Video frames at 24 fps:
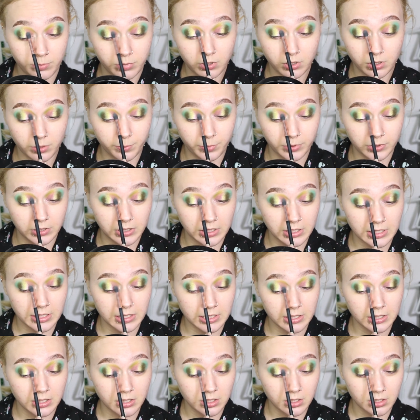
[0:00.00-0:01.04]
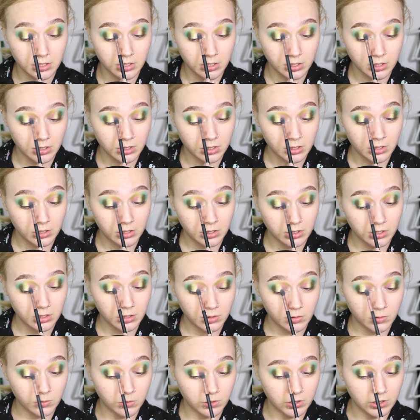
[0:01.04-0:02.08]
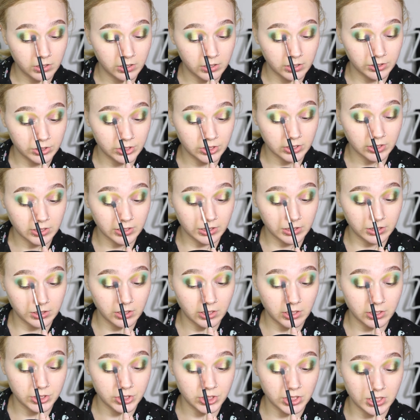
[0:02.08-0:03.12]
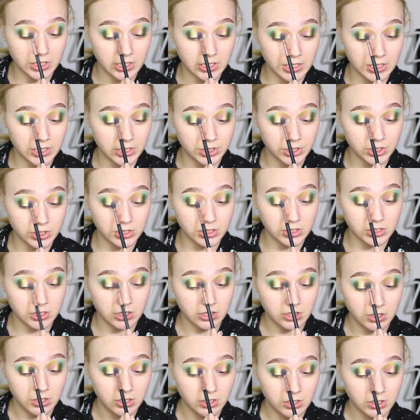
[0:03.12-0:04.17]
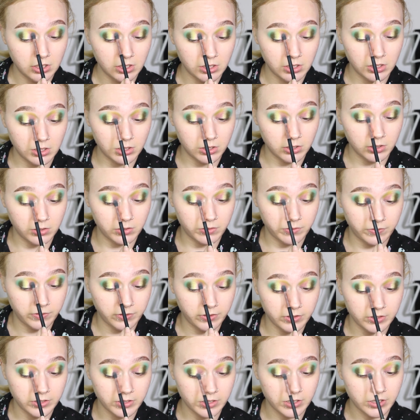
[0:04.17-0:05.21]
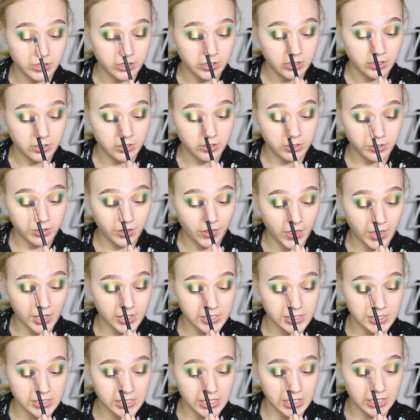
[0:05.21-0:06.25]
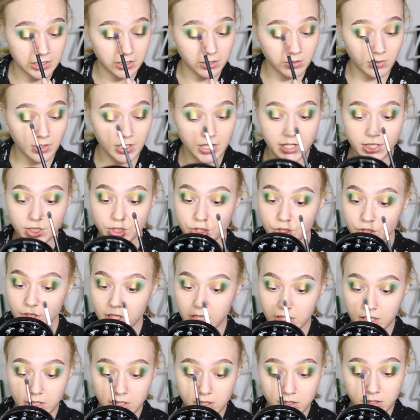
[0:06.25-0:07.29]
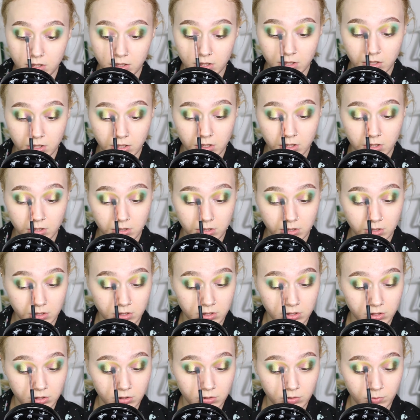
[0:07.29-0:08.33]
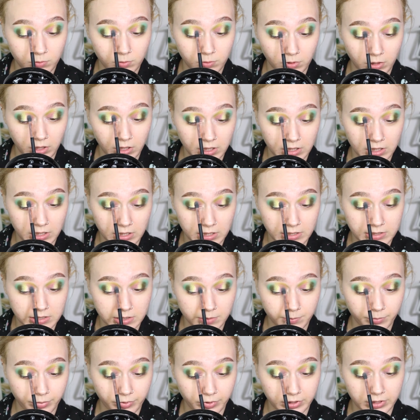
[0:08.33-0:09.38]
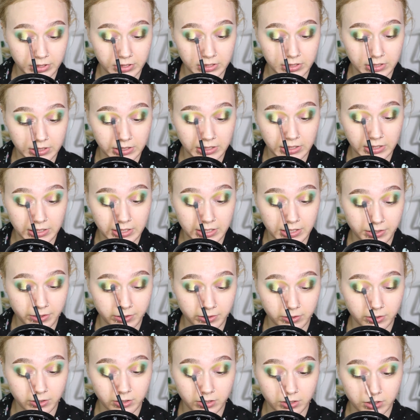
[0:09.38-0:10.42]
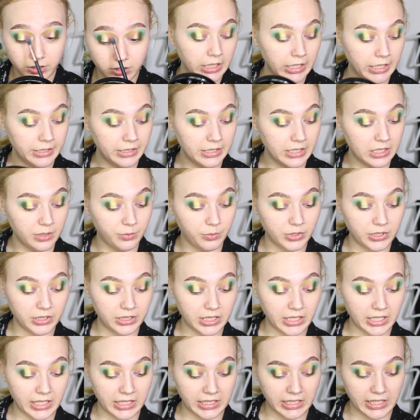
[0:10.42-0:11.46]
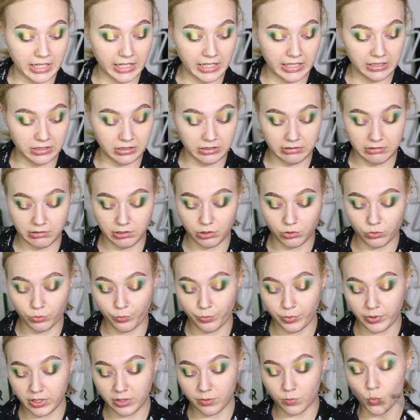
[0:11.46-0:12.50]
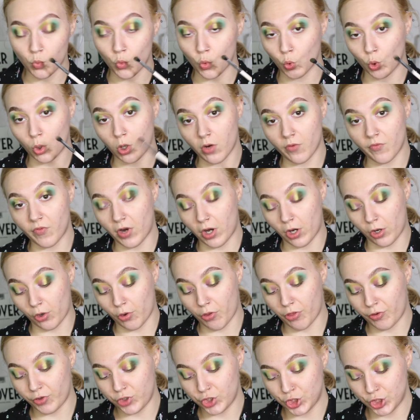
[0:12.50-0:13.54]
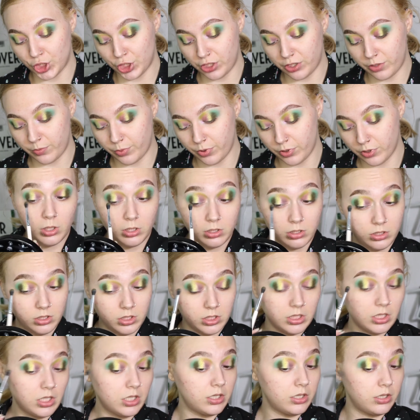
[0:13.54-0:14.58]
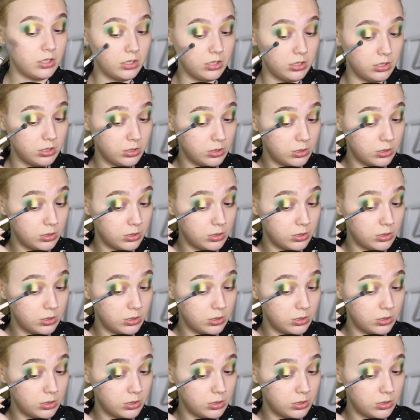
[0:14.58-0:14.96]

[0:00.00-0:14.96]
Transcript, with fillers: popping that on and just like touching the edges of that stained glass shade to get it nice and blended together. And then I'm going to take a little bit more of Earthship and just kind of